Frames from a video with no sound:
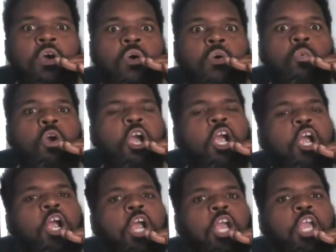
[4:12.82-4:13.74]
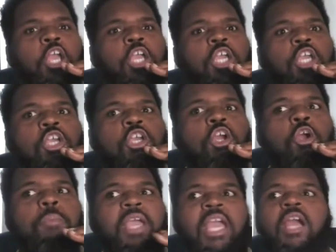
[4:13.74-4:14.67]
where your
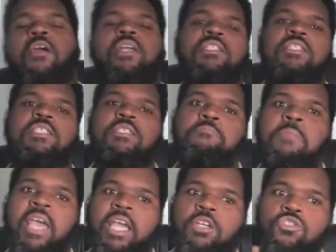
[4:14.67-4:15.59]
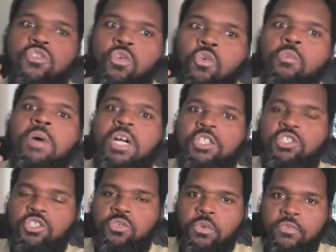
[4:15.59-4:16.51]
parents make too
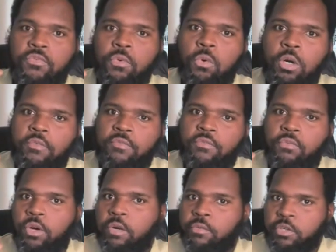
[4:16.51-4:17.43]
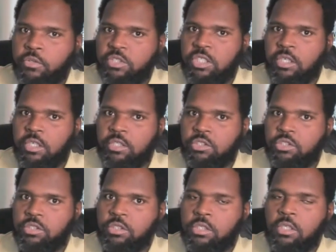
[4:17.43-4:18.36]
much to afford free or reduced
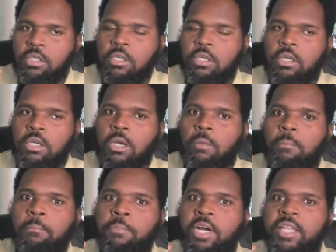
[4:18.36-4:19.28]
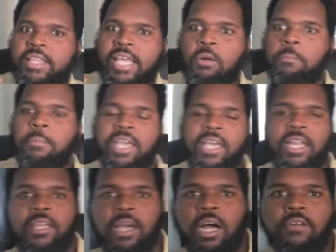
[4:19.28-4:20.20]
lunch, but they don't make
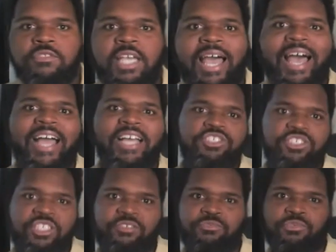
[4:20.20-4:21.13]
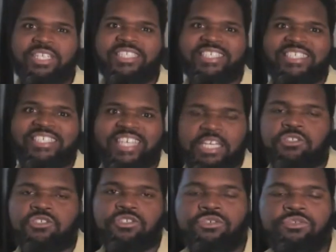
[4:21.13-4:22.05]
enough to actually really
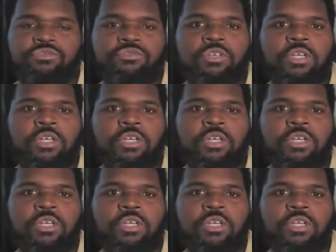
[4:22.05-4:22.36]
send you